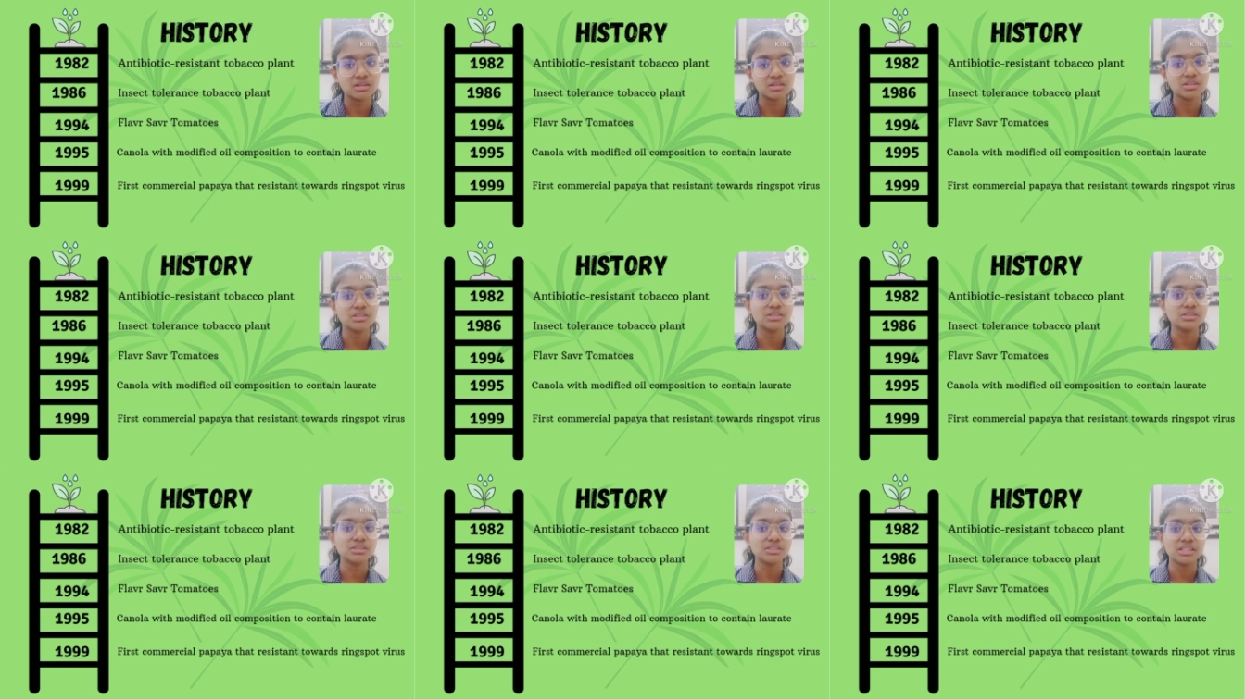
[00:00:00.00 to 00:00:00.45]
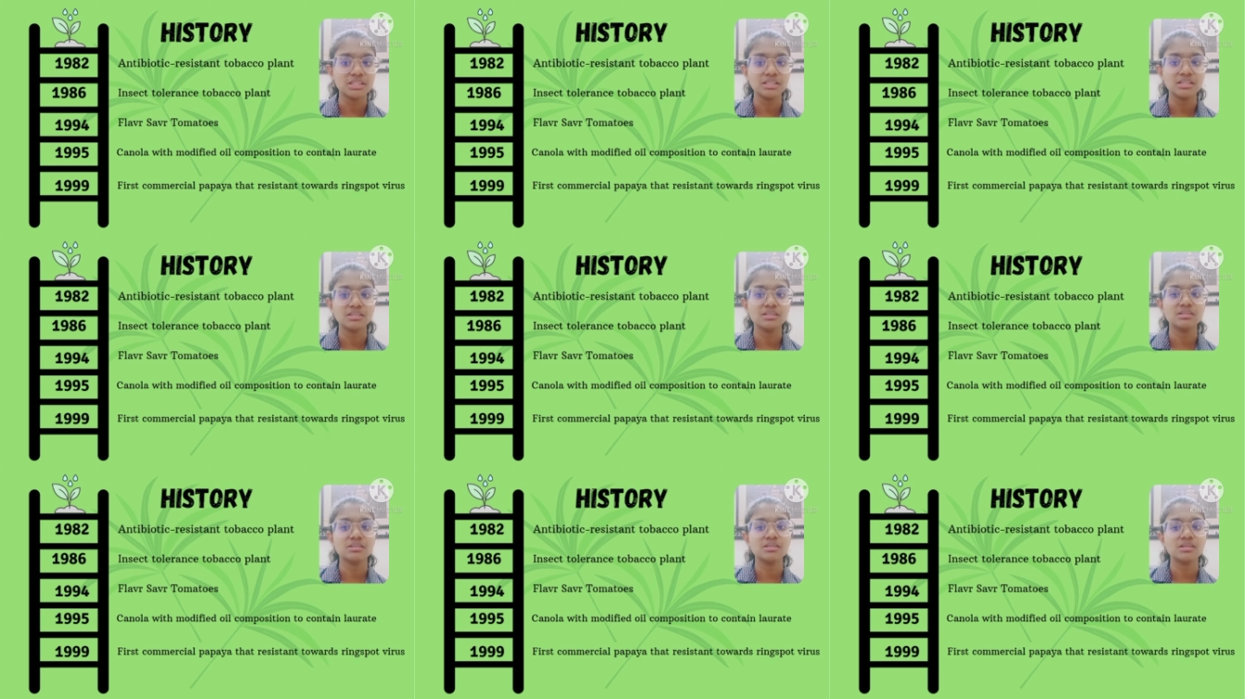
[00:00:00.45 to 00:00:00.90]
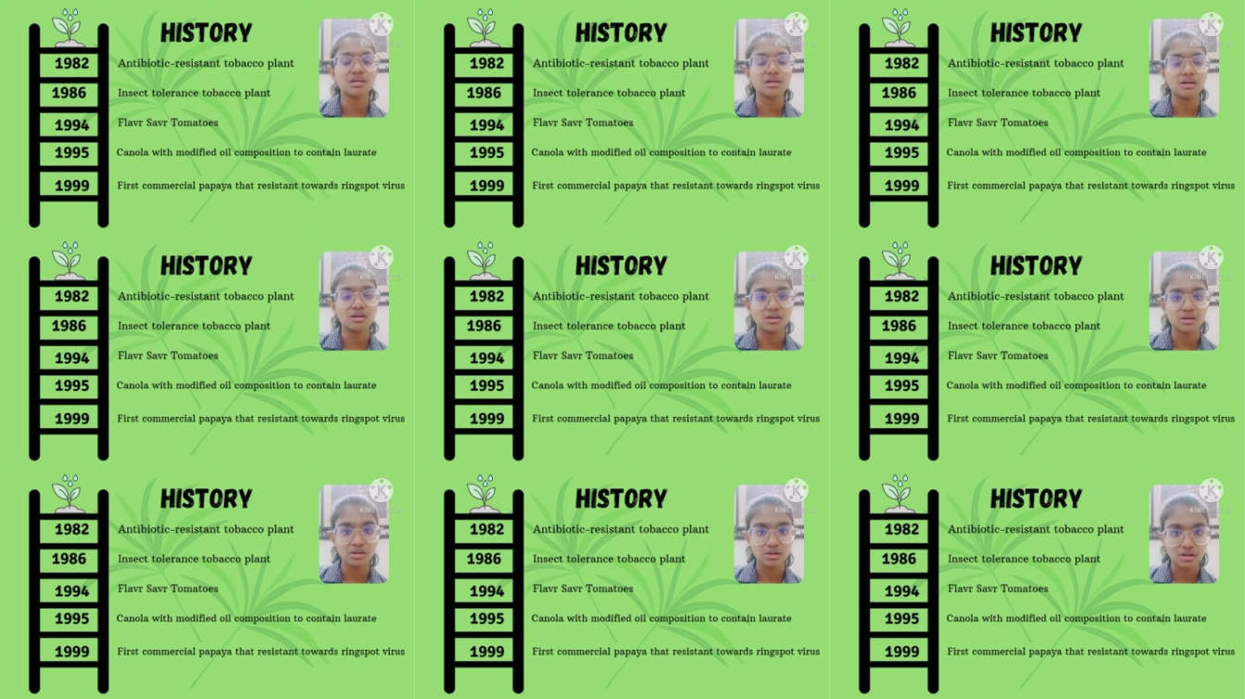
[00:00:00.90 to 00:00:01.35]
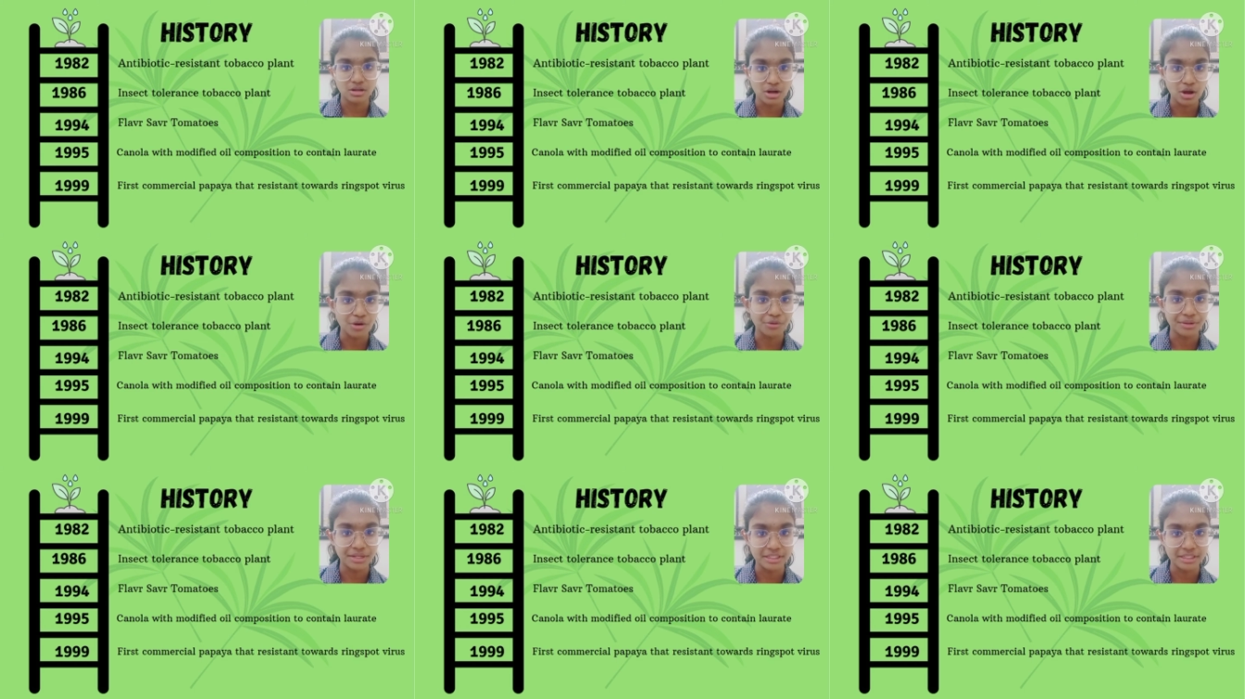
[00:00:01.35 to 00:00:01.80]
contain
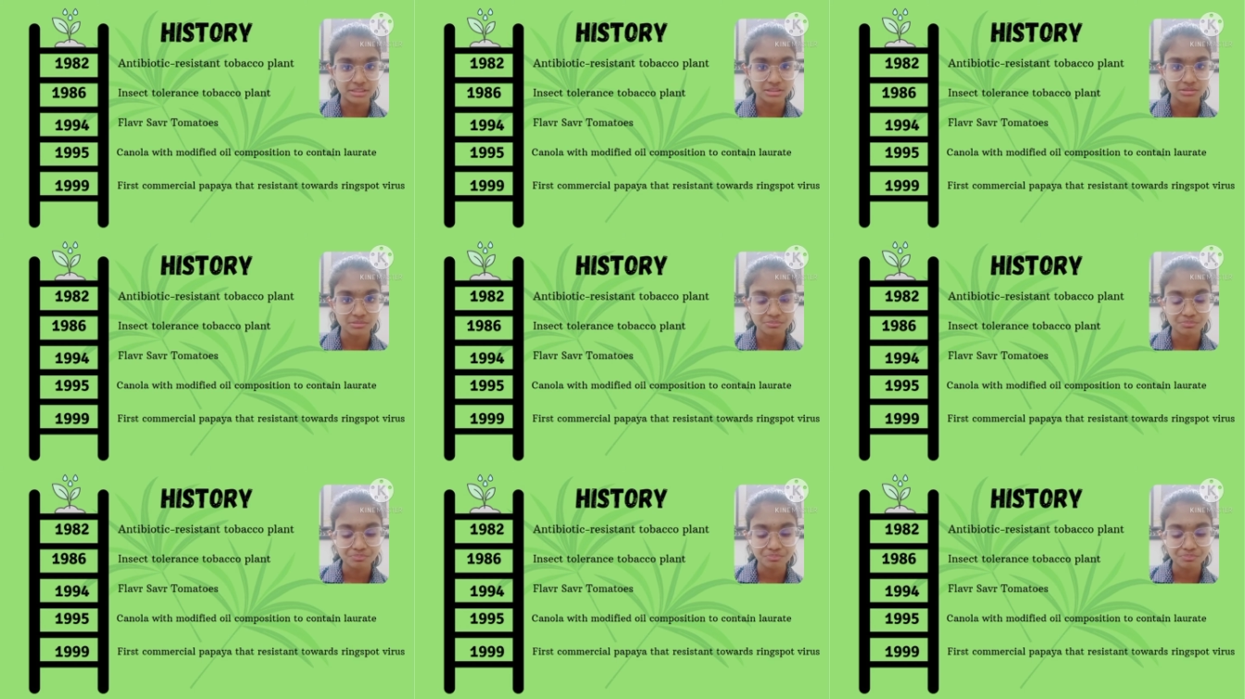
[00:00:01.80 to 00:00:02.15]
laurate.